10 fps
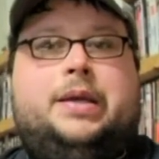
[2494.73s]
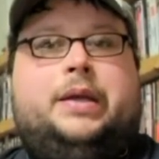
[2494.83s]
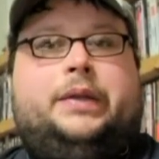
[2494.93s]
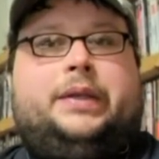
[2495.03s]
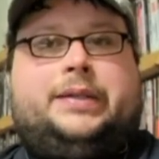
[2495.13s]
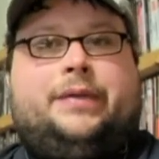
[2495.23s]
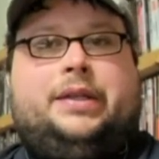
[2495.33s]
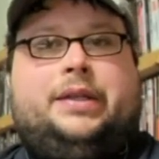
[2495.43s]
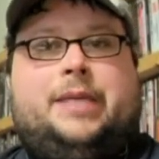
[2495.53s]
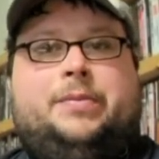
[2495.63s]
The
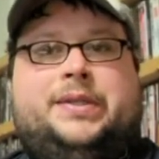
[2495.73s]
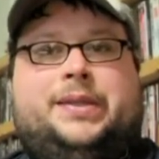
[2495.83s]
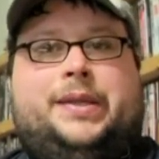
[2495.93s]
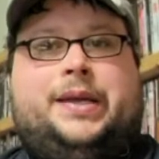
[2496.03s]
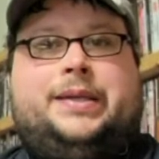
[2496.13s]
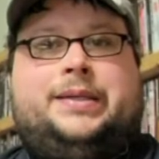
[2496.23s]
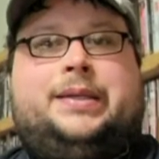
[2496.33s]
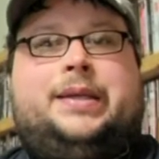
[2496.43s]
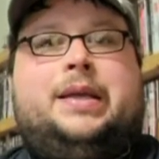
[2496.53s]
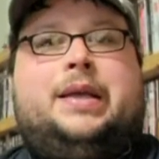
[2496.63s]
7th time was this.
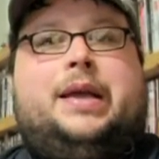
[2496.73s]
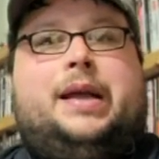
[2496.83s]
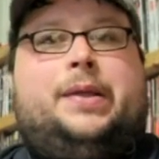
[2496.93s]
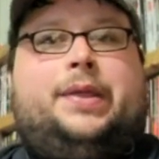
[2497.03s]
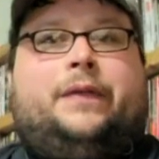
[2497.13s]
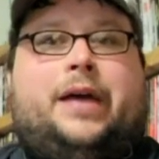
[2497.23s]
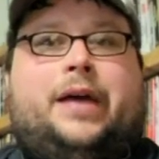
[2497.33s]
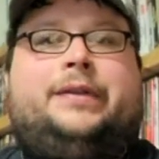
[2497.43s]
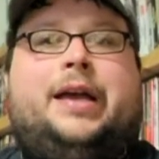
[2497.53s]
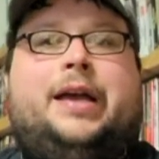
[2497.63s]
And then the
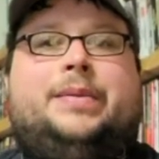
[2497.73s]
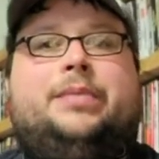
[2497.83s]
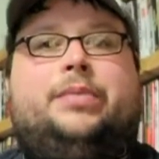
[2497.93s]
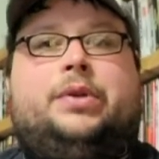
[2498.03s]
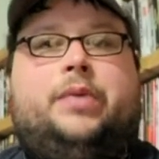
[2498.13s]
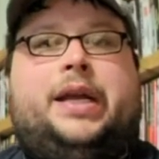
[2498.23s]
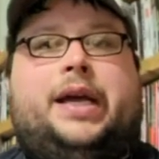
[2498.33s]
5 times in between,